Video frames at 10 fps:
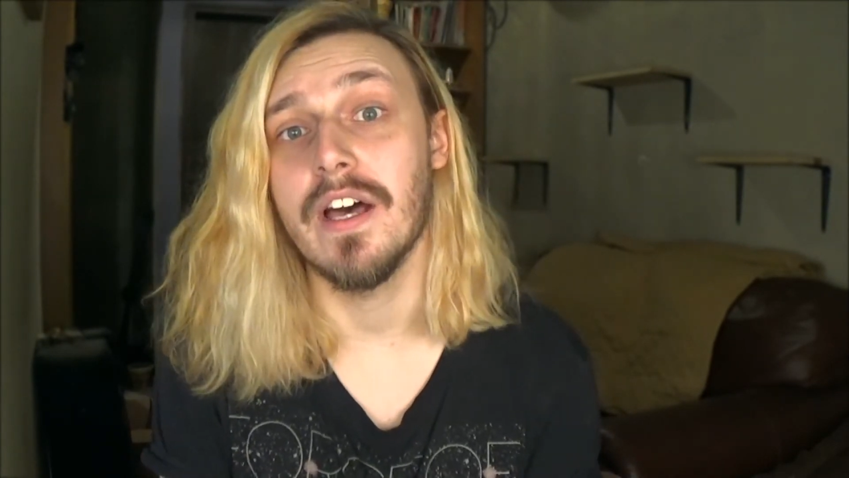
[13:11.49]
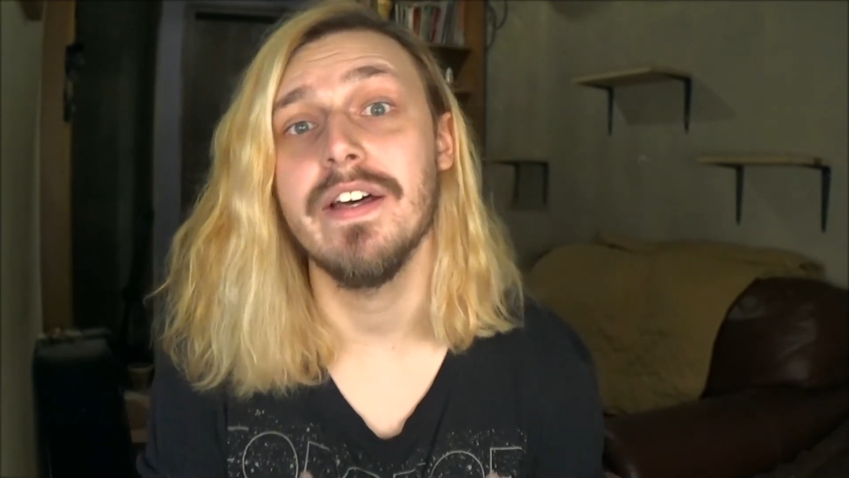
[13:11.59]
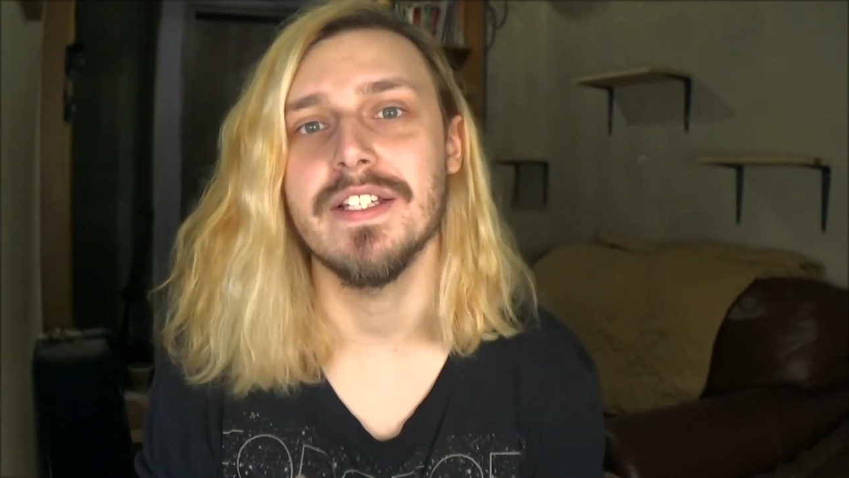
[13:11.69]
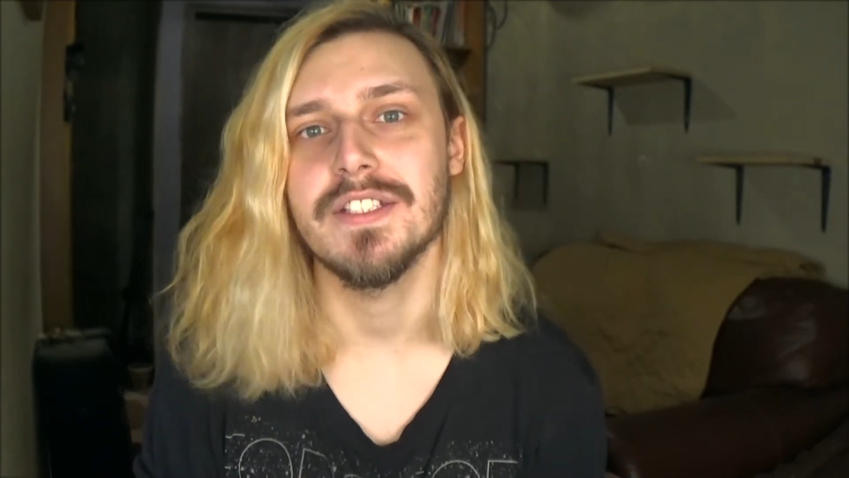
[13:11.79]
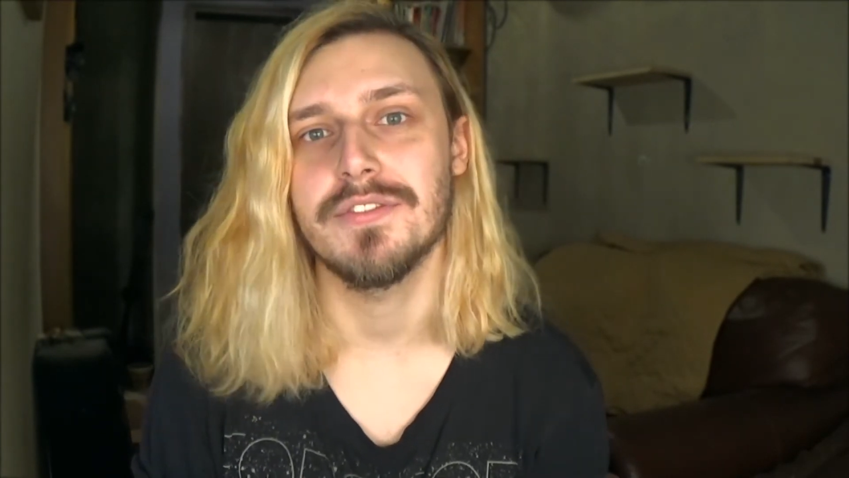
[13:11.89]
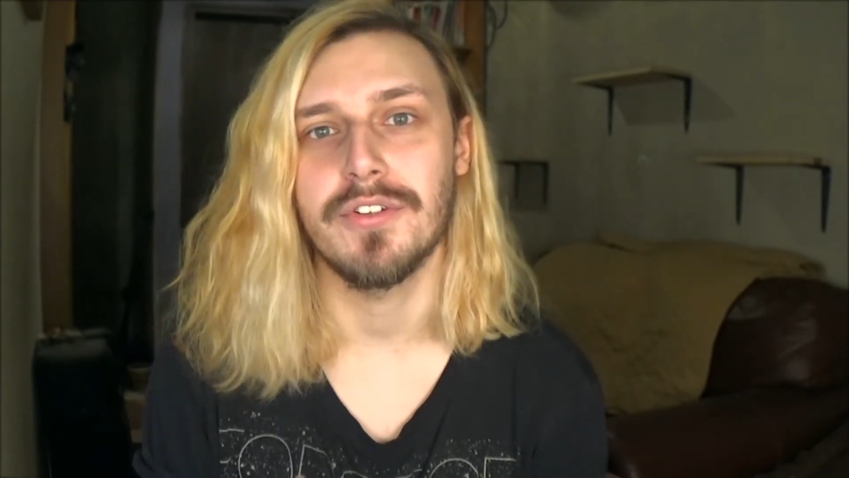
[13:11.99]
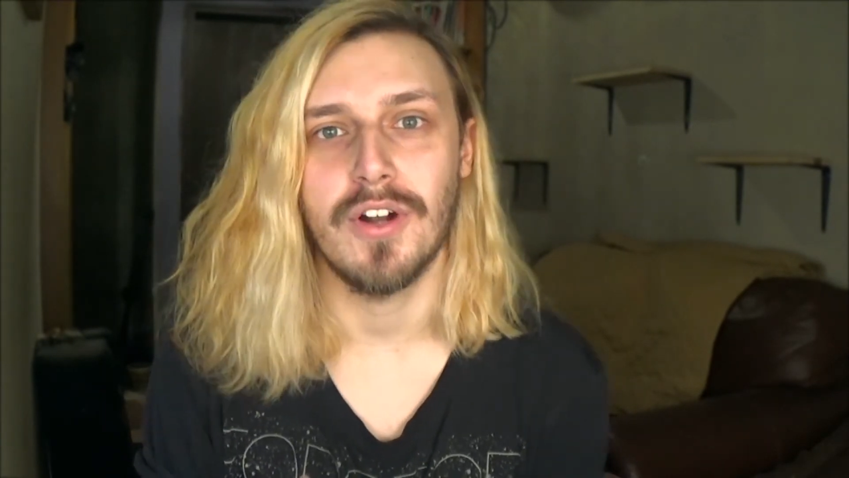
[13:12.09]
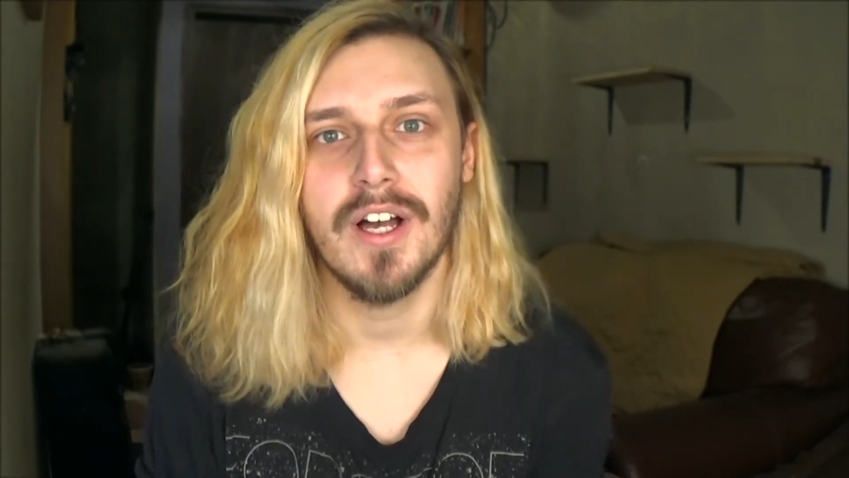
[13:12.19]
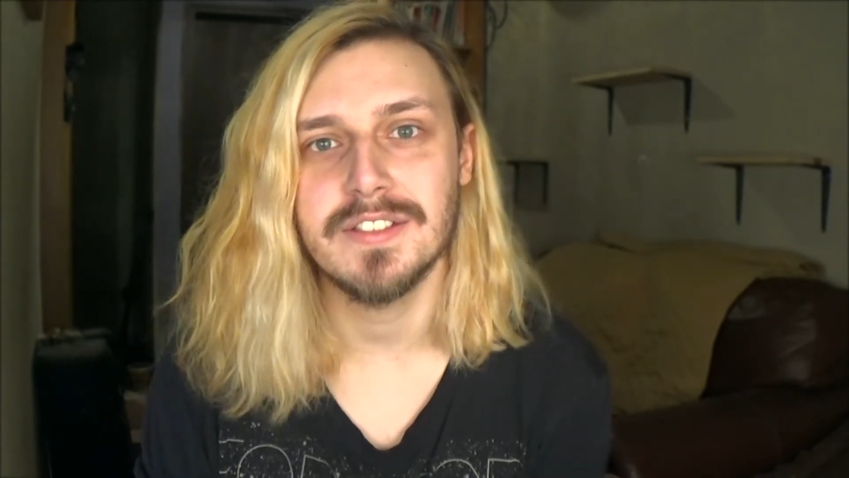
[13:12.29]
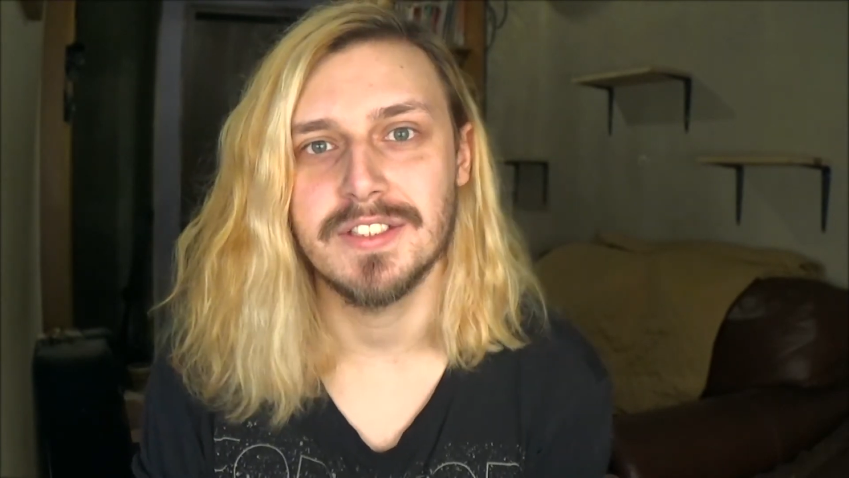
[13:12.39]
earnest for
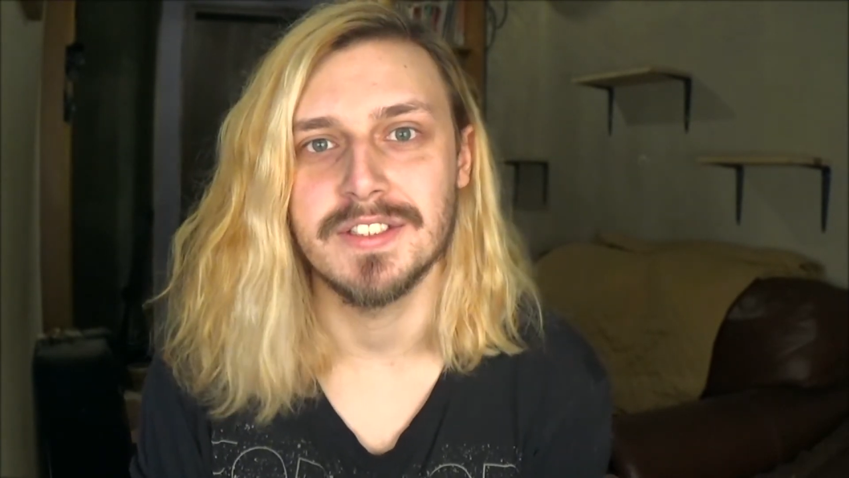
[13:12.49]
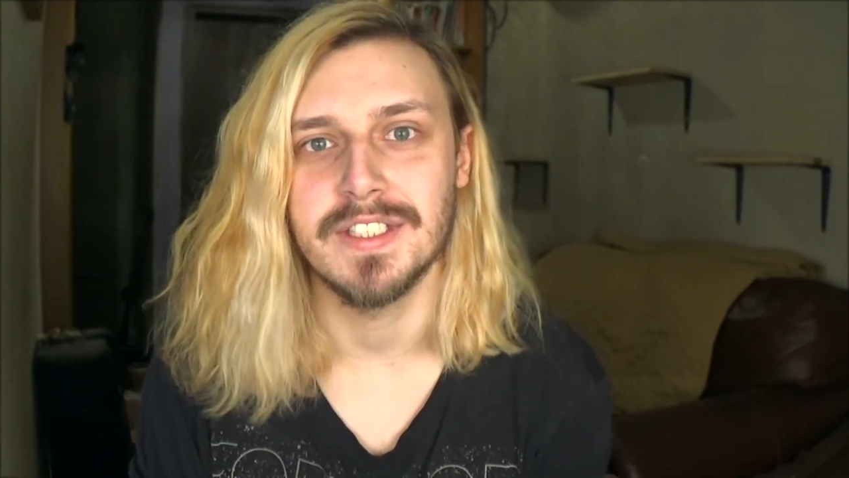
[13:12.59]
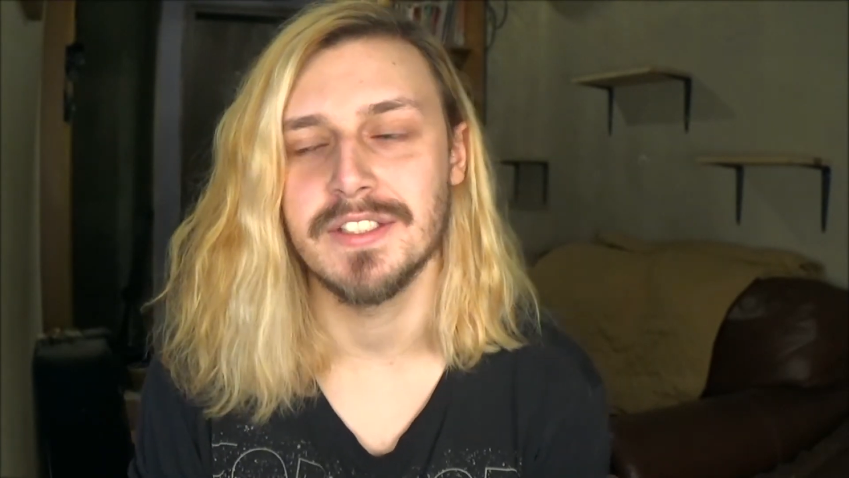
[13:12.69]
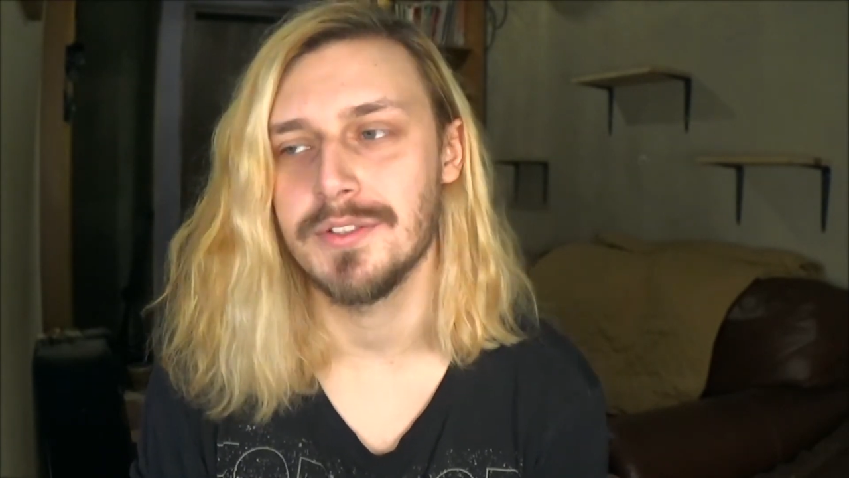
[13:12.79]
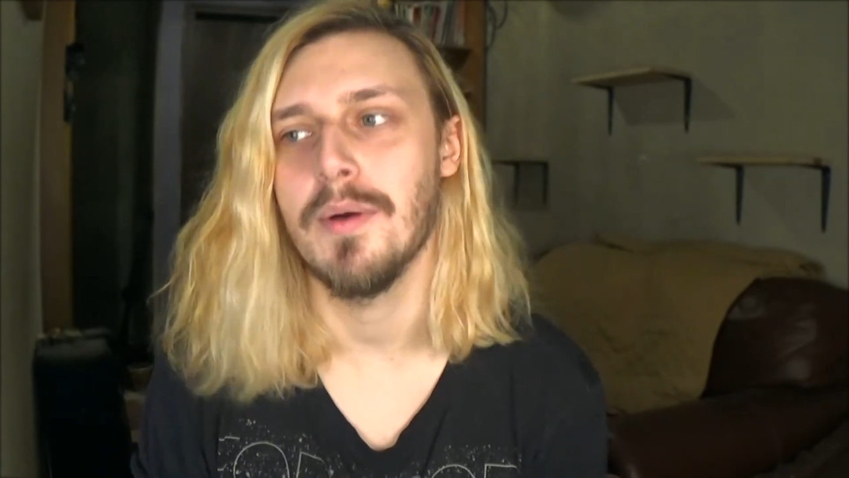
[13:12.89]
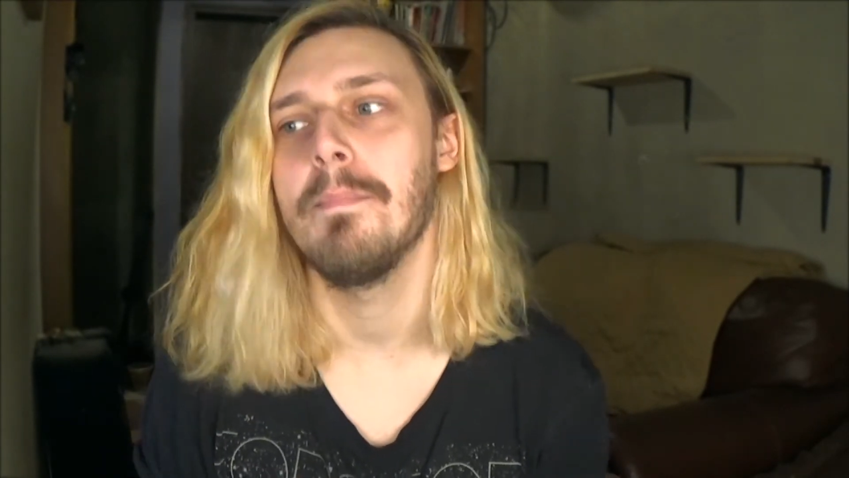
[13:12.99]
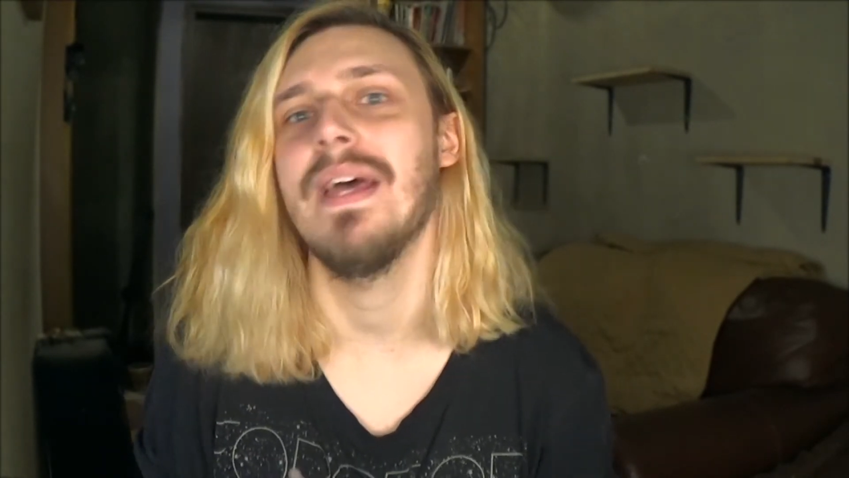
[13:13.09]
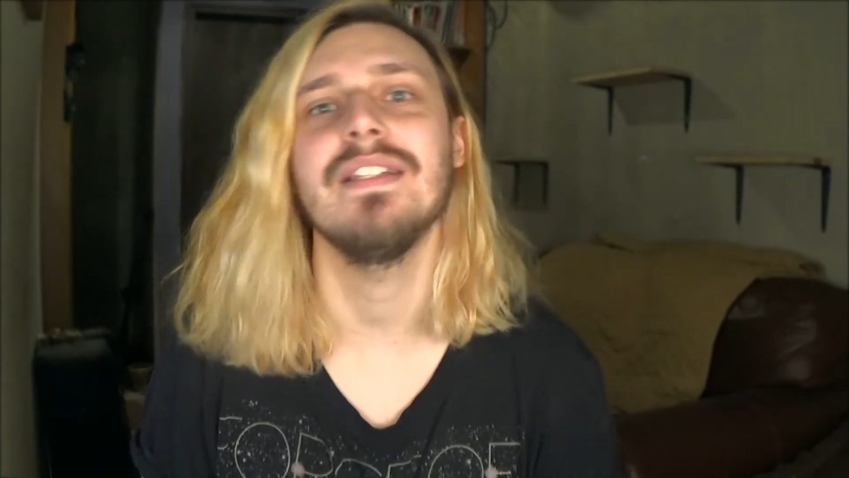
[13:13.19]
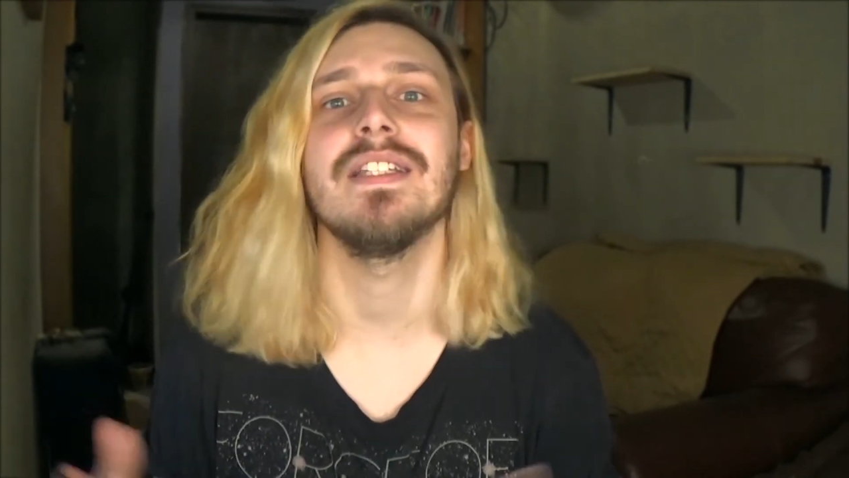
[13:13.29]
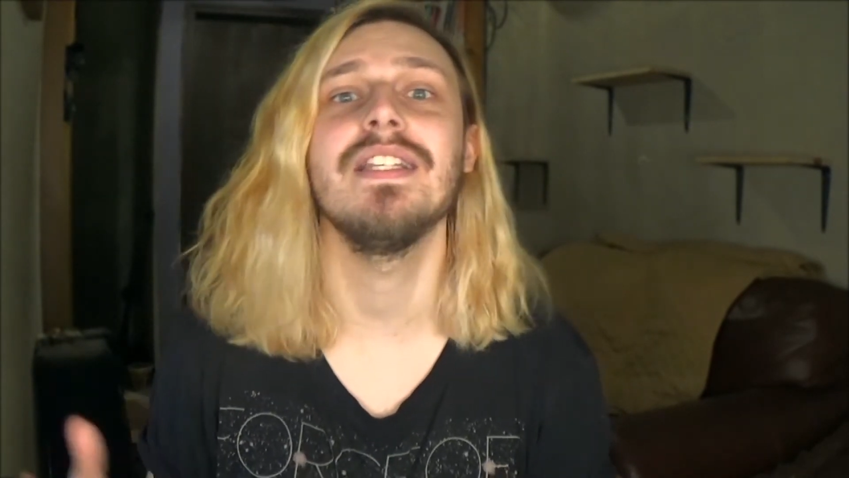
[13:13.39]
answers into a
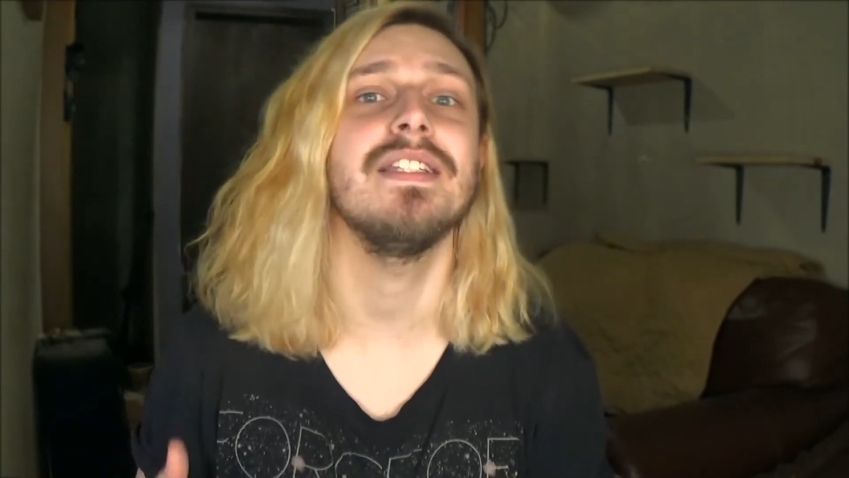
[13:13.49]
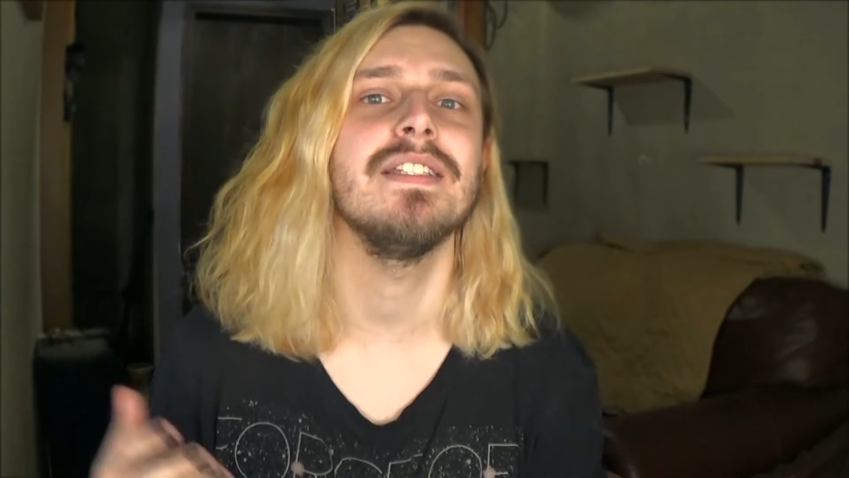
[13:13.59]
mentally